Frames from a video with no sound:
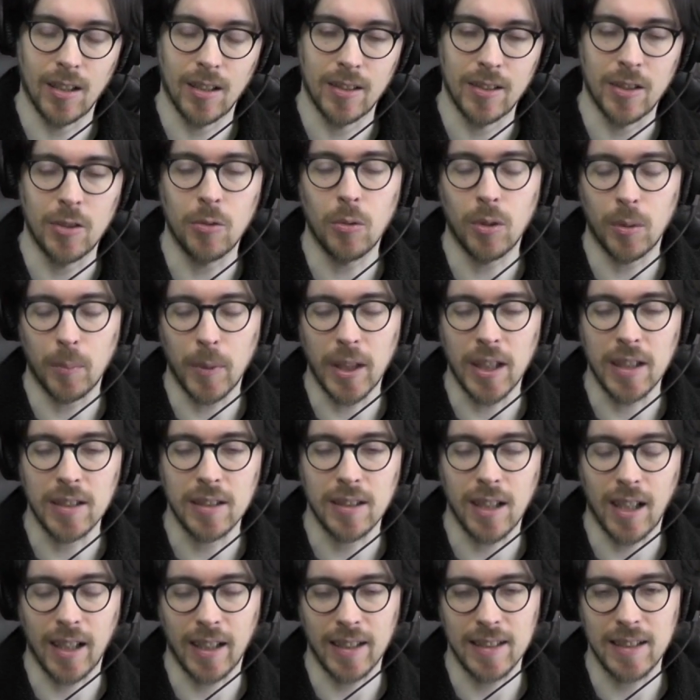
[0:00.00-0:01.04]
You know what I mean?
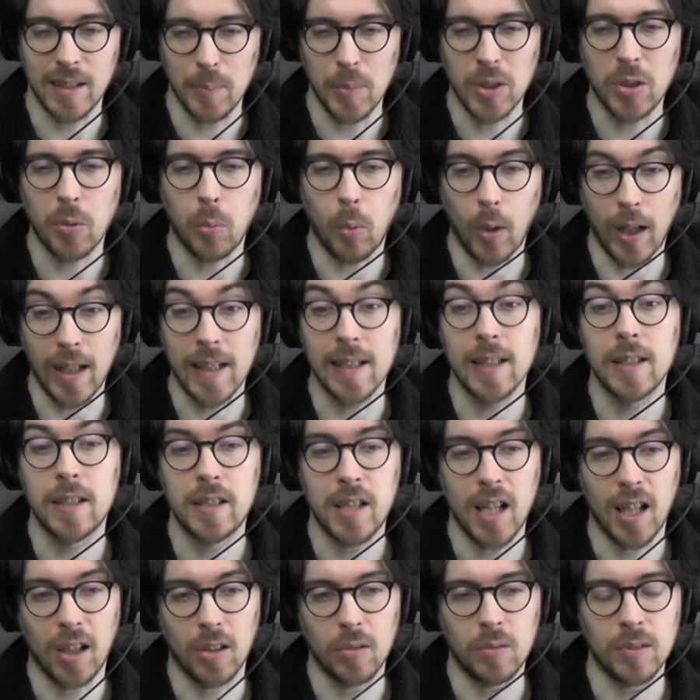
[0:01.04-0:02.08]
Like it's in between the
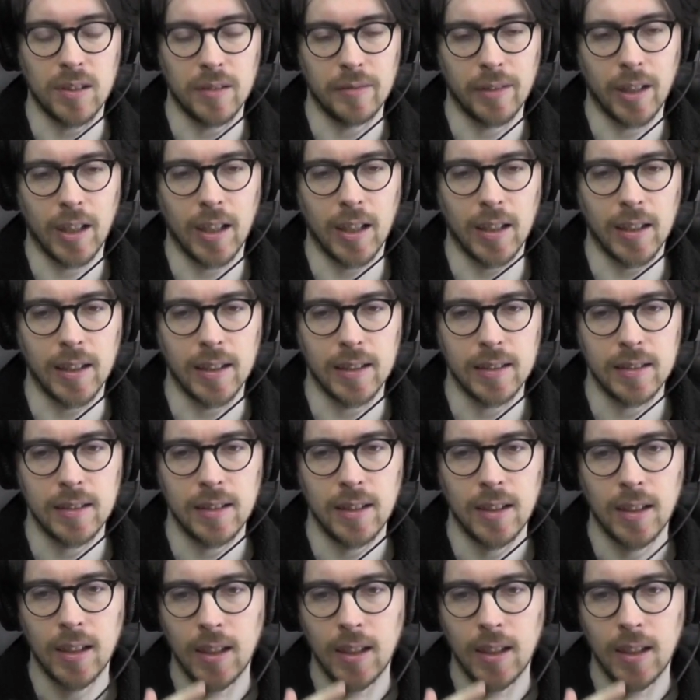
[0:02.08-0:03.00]
cello and the violin.